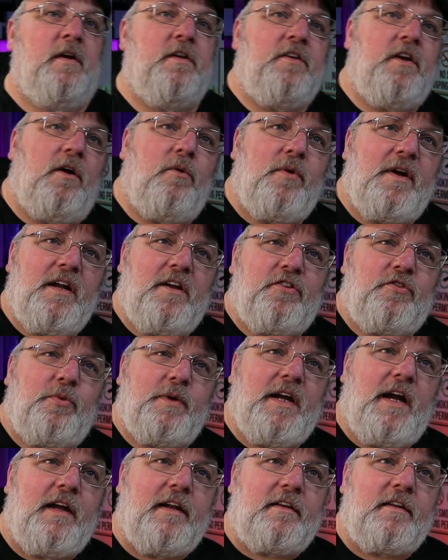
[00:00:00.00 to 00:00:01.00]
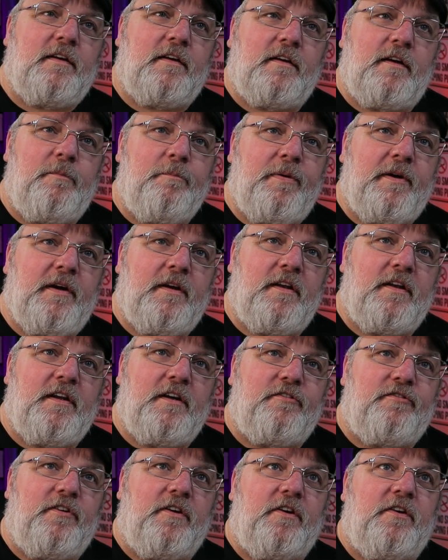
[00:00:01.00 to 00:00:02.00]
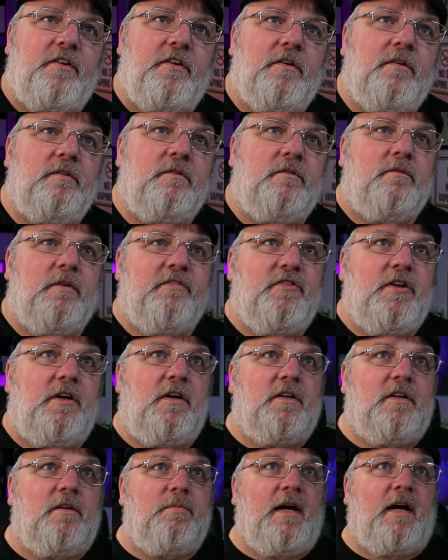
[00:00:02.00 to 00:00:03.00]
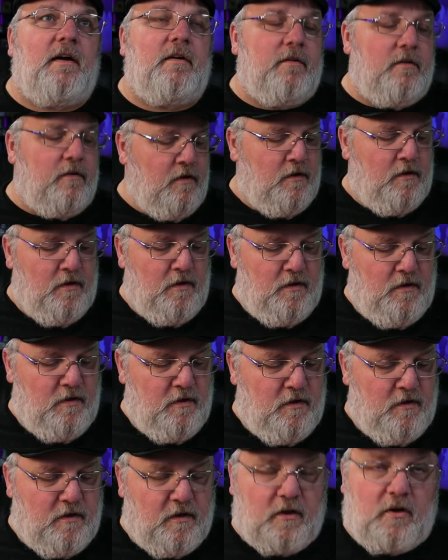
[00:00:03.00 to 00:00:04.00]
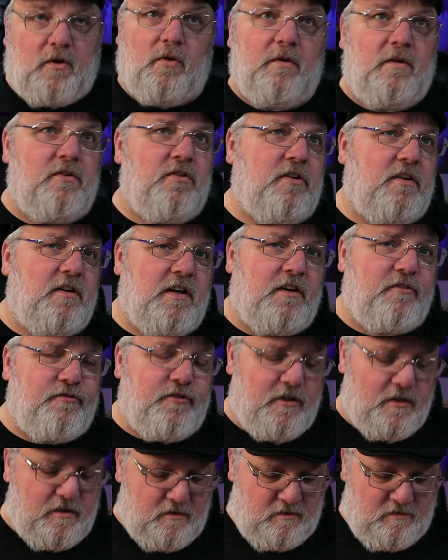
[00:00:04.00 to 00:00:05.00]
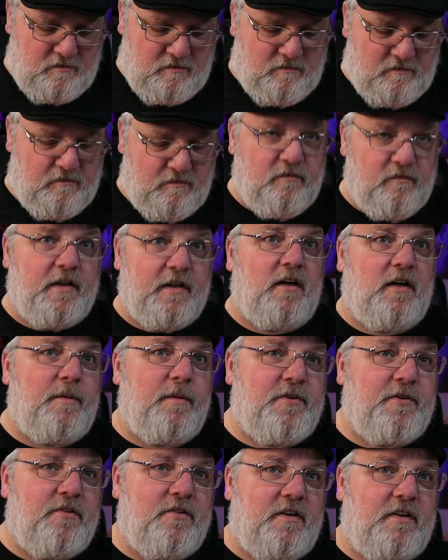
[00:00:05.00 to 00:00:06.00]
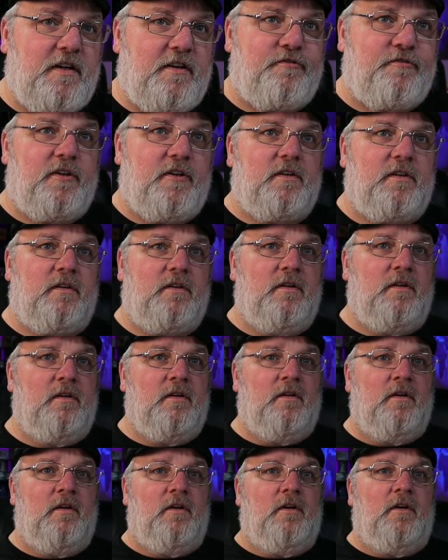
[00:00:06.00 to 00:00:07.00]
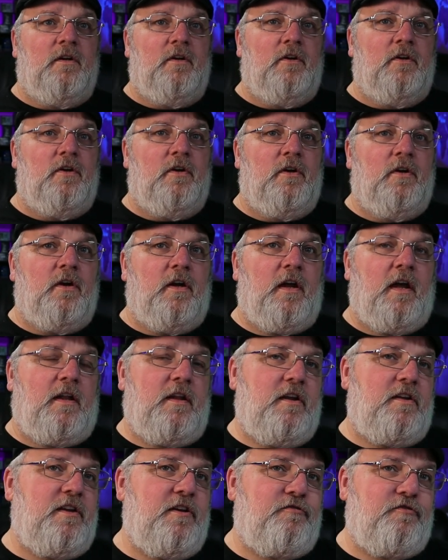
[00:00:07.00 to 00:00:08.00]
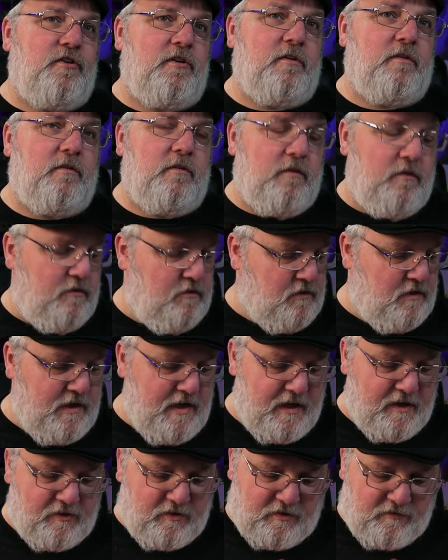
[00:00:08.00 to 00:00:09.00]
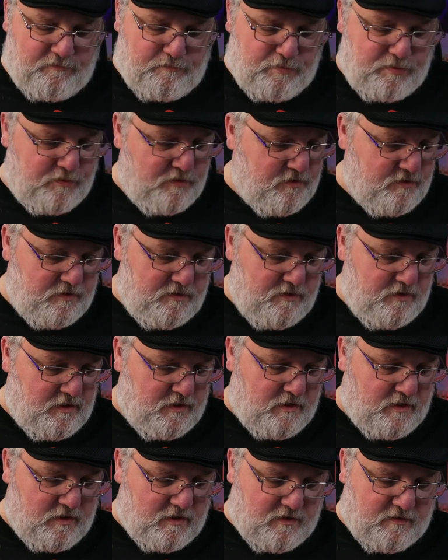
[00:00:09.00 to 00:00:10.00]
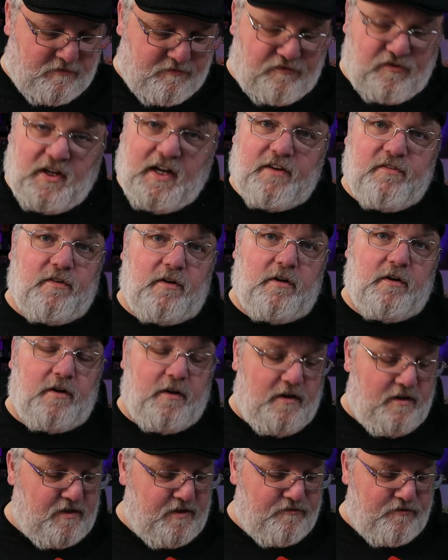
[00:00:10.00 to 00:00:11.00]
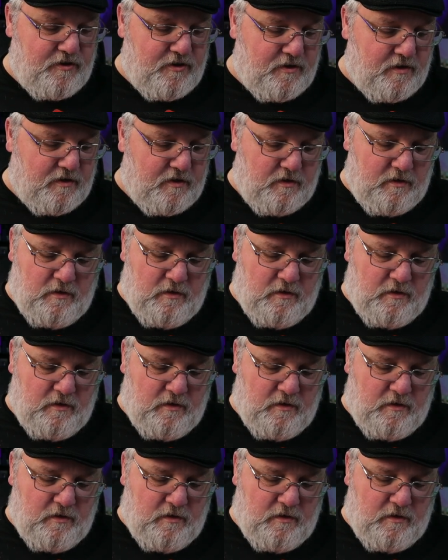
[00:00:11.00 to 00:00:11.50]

So what else we got to compare the difference? We've talked about the coils are different, the options are different, and the different lengths of uh, flavor and different